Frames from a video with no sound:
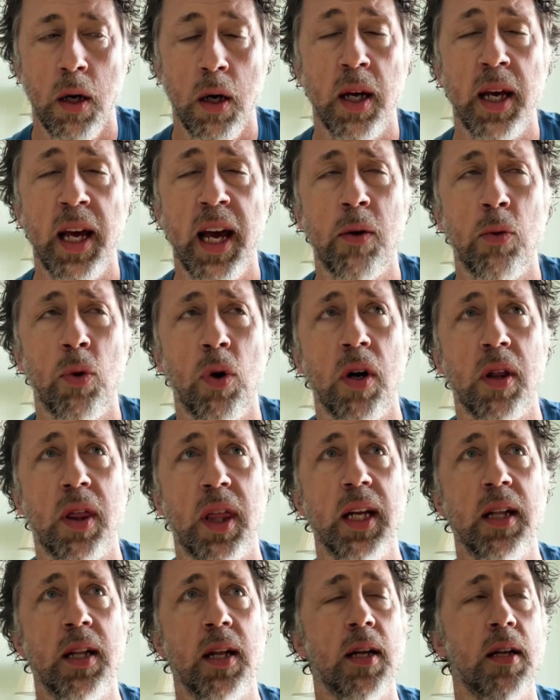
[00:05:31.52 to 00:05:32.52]
Yeah, well, I
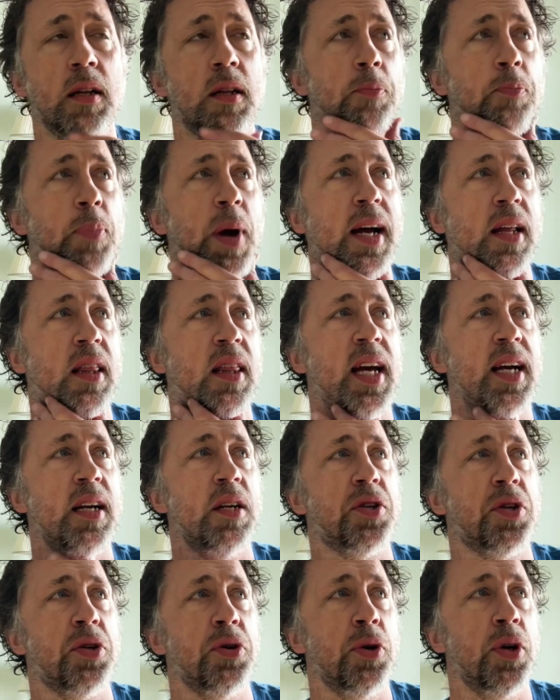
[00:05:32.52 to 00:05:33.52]
think that back
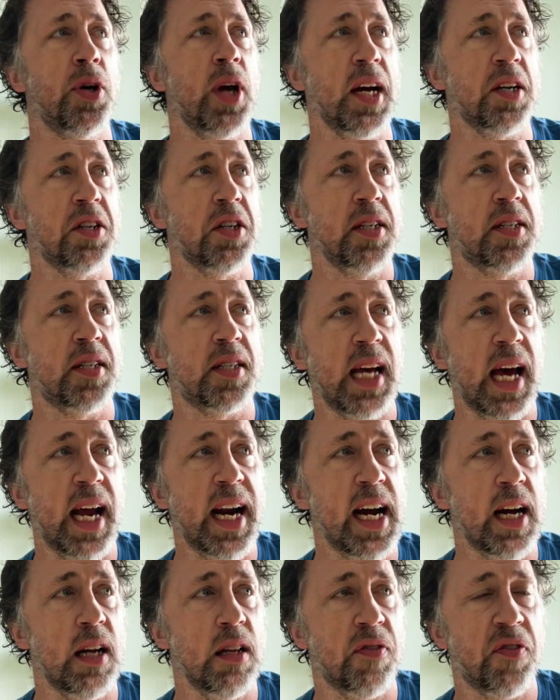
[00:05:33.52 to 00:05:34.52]
then, too, you actually
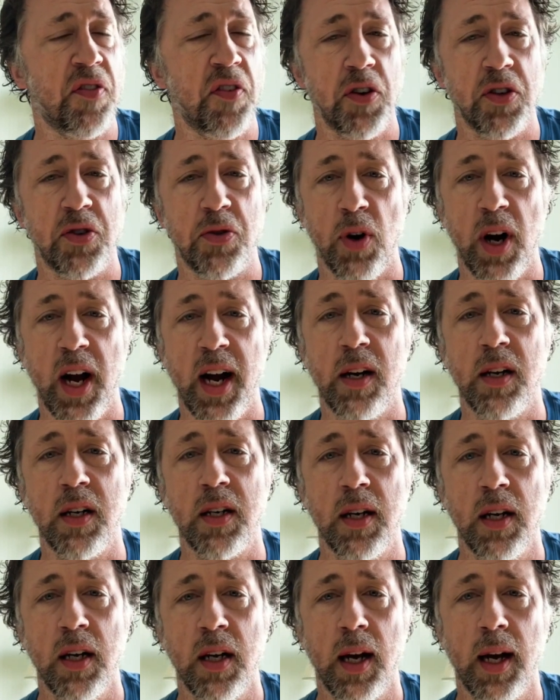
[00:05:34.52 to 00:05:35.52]
sat out the first
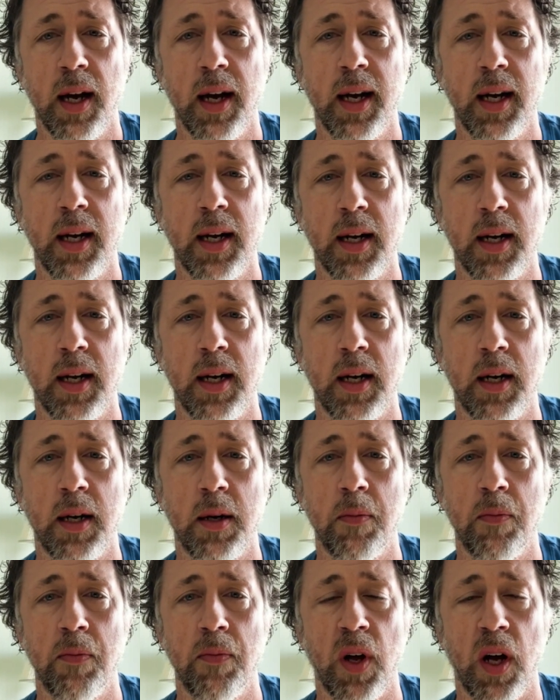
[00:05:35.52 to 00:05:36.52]
round, and
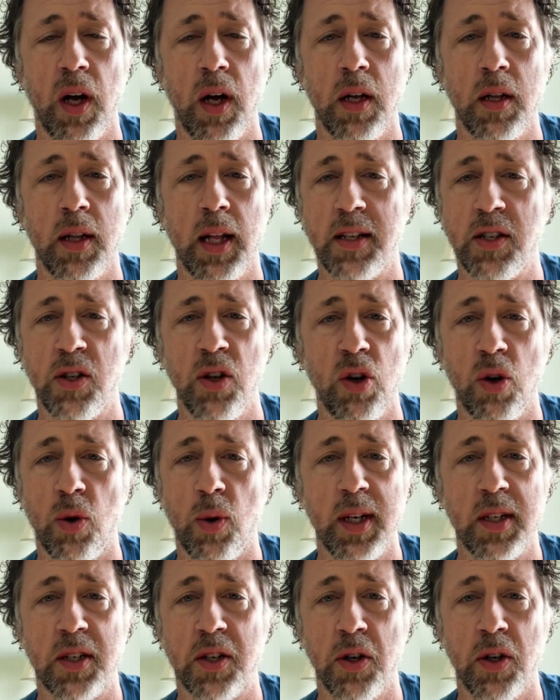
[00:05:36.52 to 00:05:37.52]
that's not
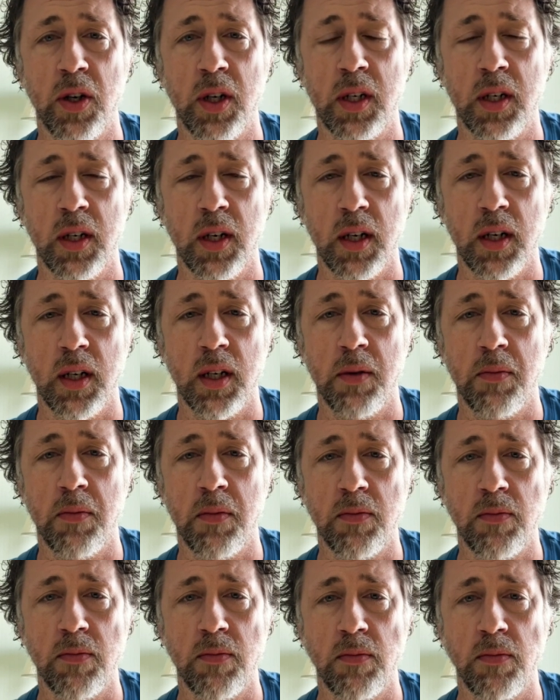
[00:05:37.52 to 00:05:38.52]
always good.
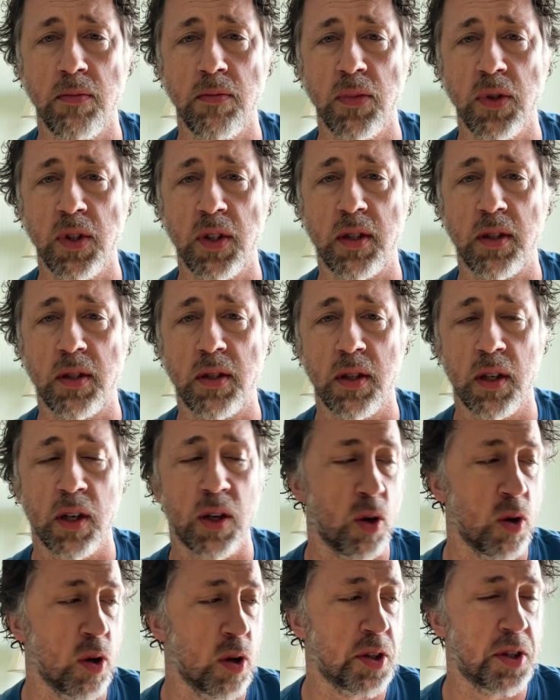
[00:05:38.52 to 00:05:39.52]
And
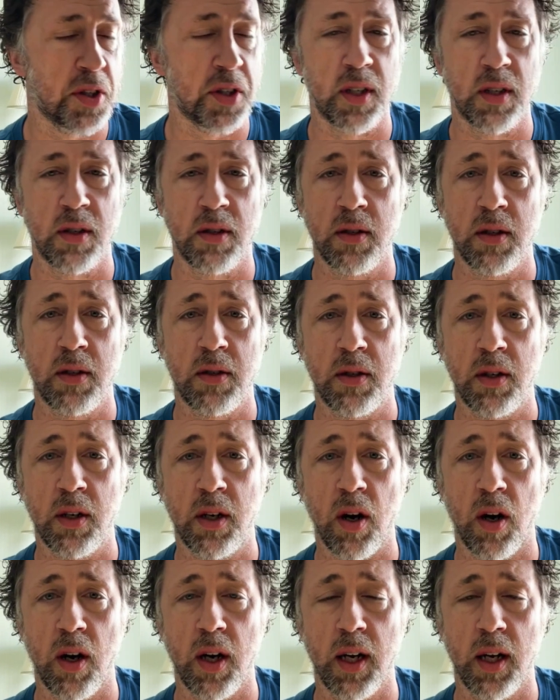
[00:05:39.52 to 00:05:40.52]
Gorge
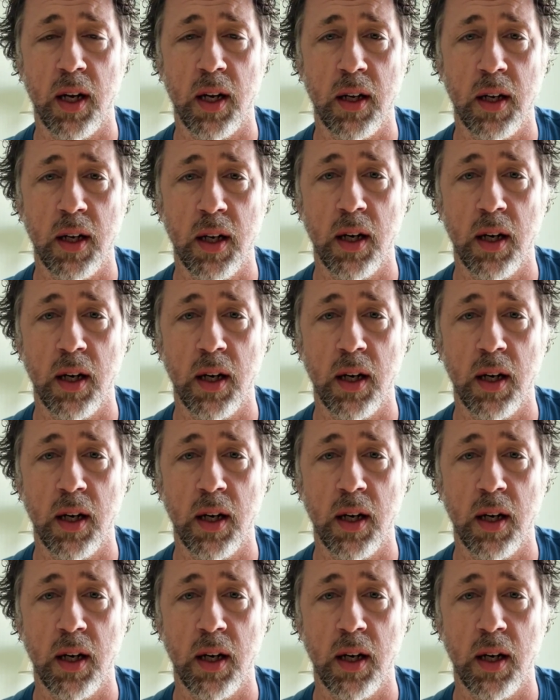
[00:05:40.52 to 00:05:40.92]
kind of,